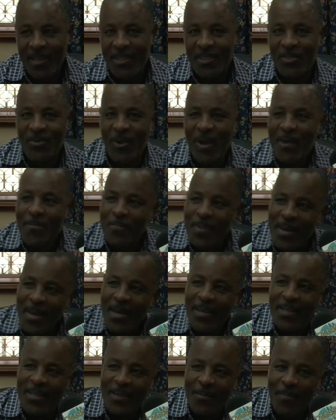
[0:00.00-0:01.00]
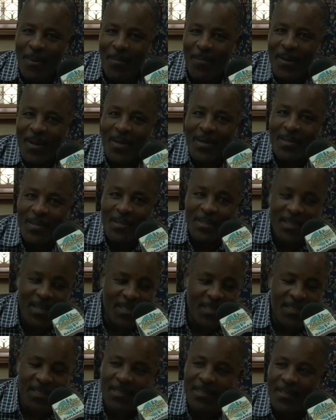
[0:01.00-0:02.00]
So I appeal to the public to
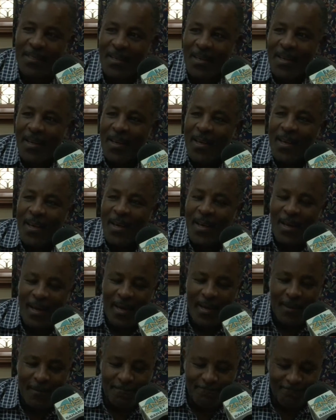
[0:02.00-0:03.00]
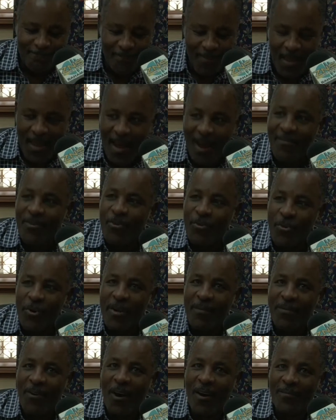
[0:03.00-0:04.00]
just um, have a
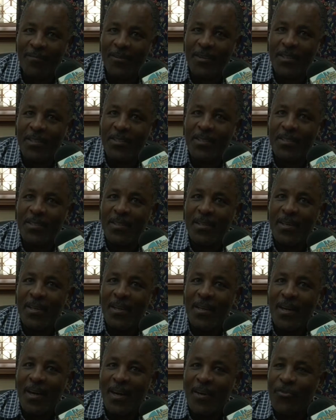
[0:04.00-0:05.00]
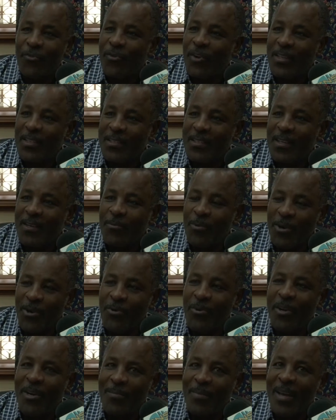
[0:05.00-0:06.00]
degree of confidence and trust that we're
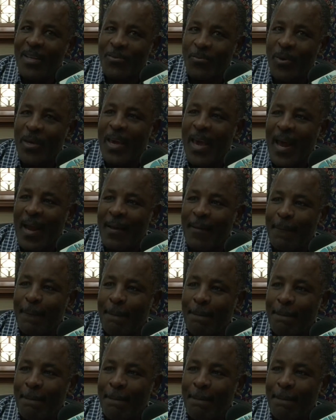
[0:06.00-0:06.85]
doing the best we can.